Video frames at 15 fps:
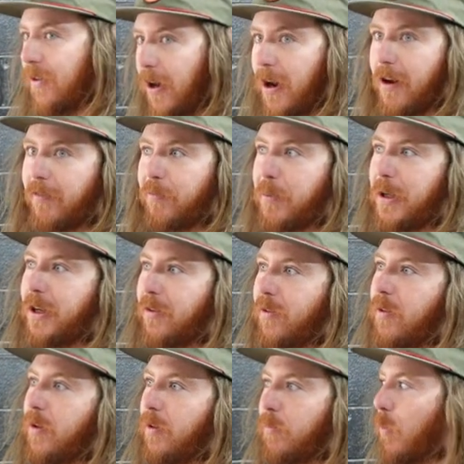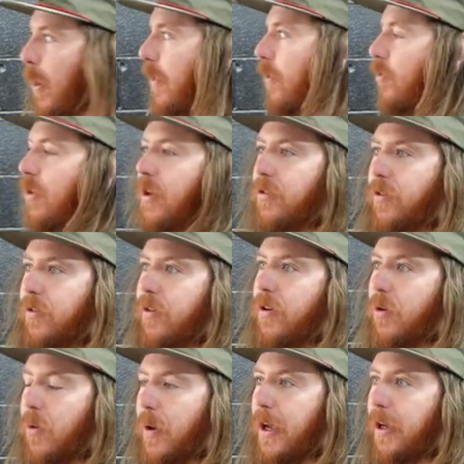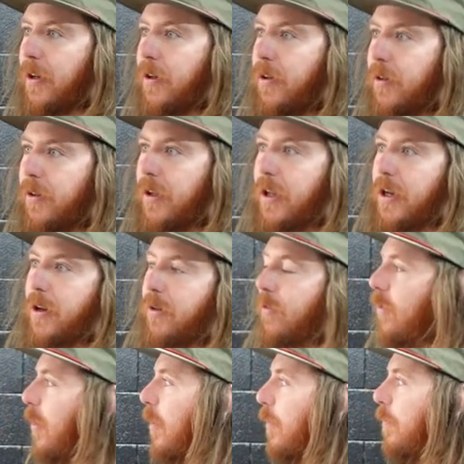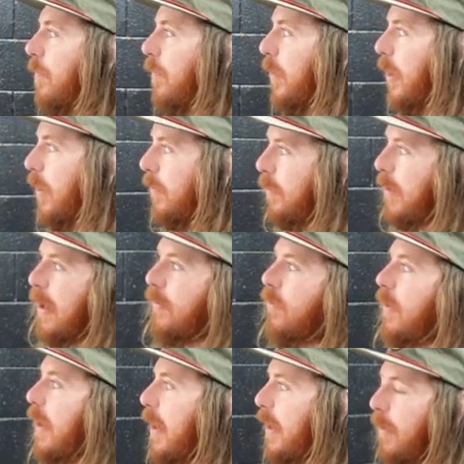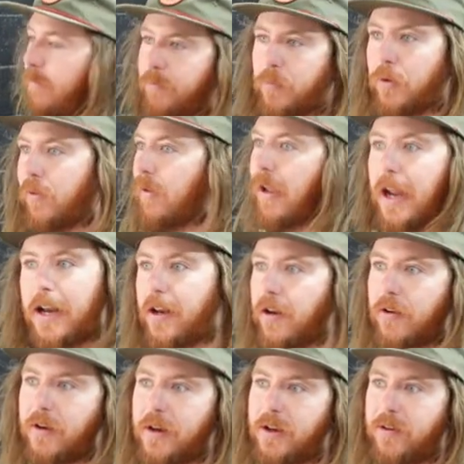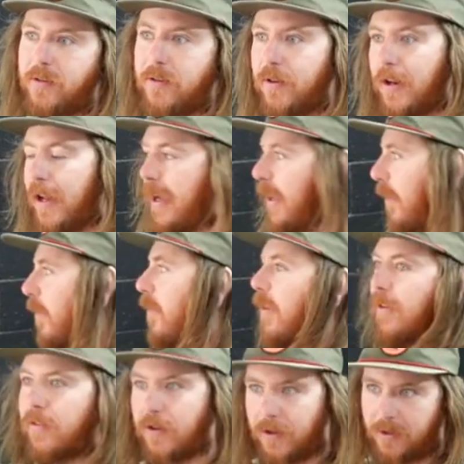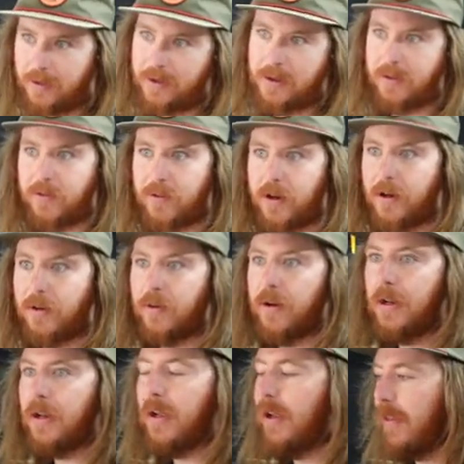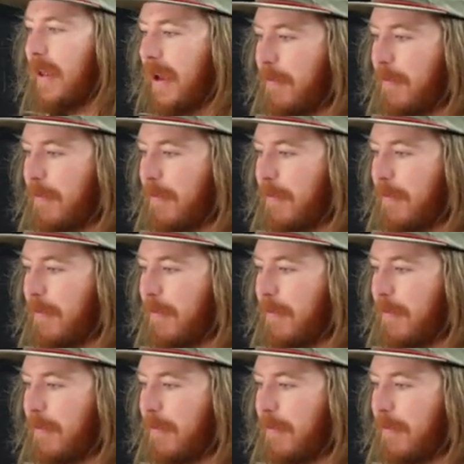tough because the weather changes so quick. Oh yeah. You know, so you know, yesterday 80 degrees, and today it's 60 degrees. So the